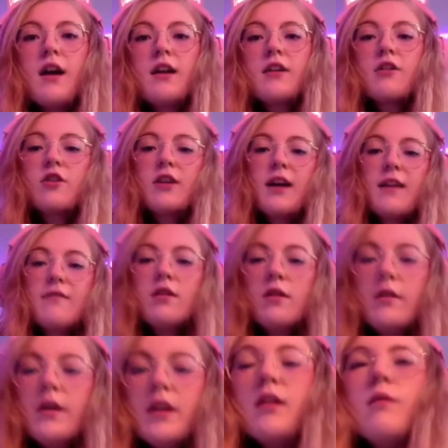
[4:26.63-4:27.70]
I actually
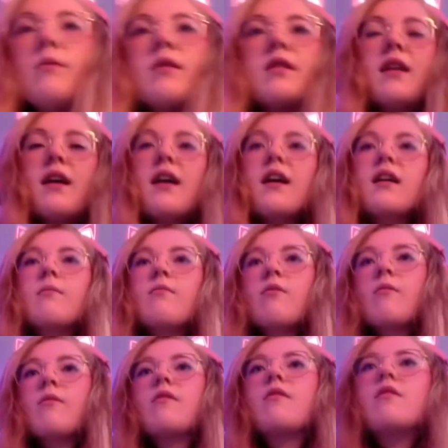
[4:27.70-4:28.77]
have no idea what the
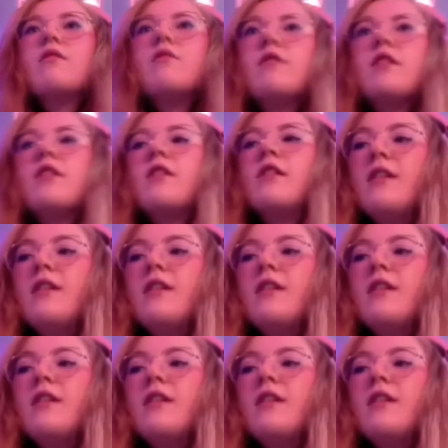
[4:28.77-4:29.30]
heck I'm supposed to do